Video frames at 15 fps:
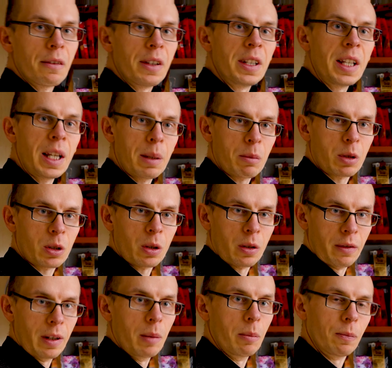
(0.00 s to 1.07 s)
the names on
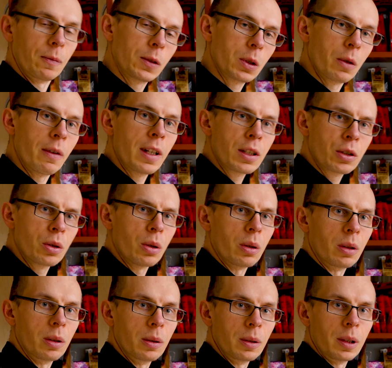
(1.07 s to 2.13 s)
them, so that's good.